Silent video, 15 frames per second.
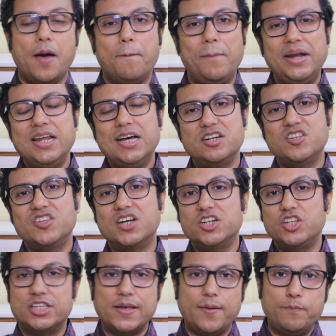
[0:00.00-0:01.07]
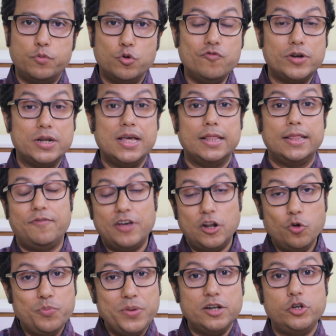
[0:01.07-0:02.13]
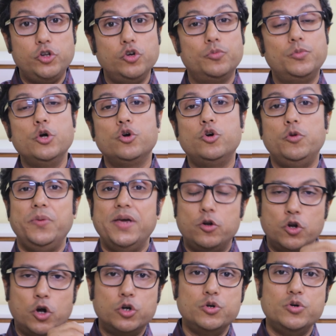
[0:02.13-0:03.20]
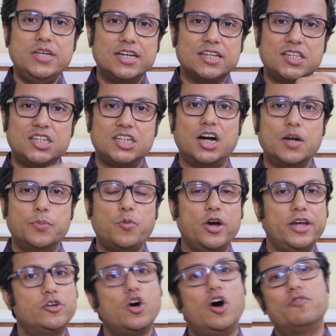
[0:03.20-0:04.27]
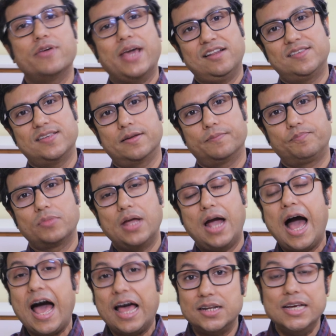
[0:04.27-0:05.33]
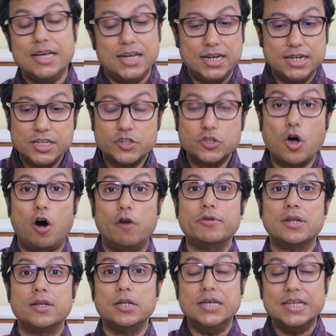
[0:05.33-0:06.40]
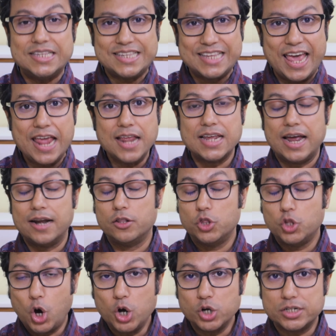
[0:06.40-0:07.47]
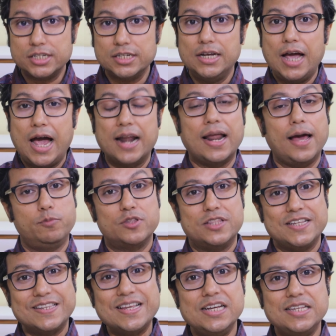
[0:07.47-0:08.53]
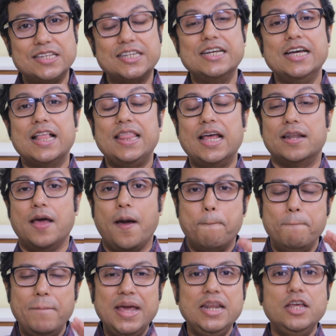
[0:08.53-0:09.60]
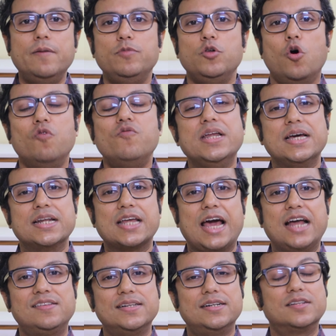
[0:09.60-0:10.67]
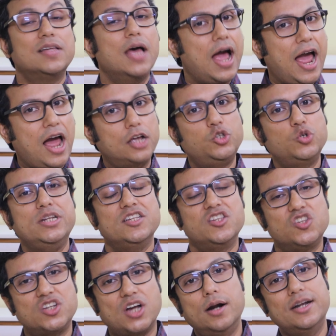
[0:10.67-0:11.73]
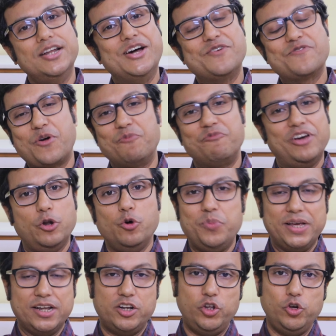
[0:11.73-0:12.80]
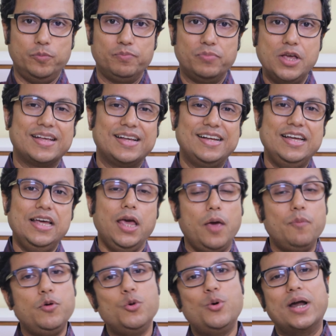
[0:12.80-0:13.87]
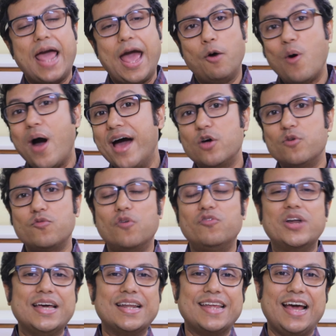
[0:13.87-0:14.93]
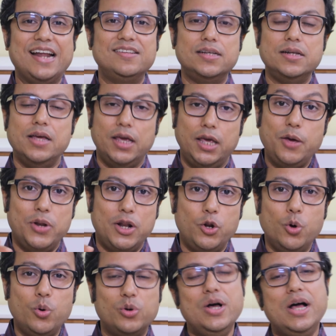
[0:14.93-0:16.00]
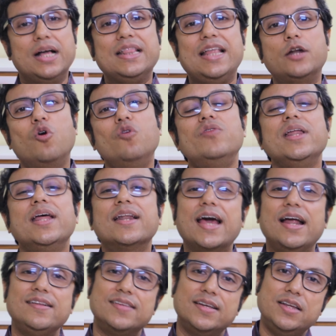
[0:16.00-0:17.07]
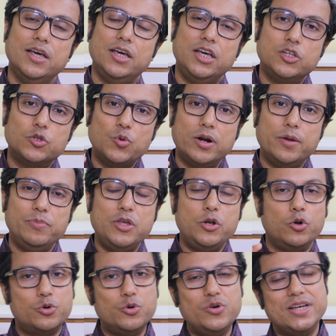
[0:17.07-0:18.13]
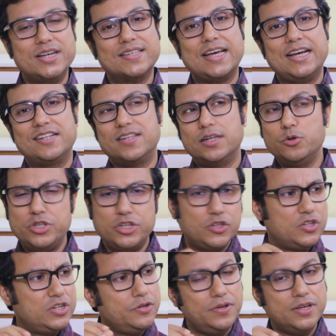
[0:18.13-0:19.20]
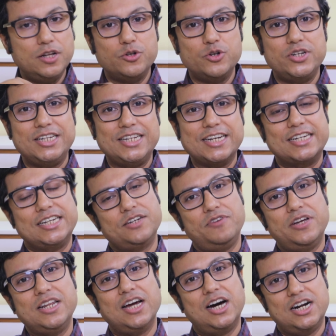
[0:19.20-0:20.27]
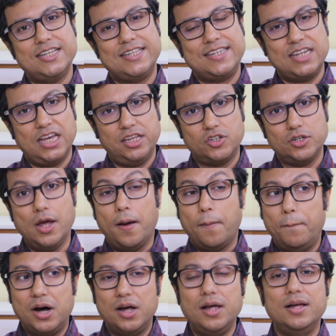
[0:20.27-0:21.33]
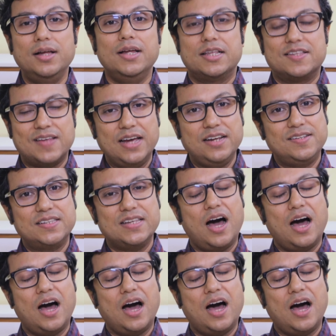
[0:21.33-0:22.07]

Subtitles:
Medical researches have proved the fallopian tube could be a notorious start point of cancer. And it is often said and thought and hypothesized that many of the ovarian cancers actually start from fallopian tube. If you are aware of ovarian cancer, you will know that ovarian cancer is one of the notorious cancer which is difficult to detect at a very early stage. But science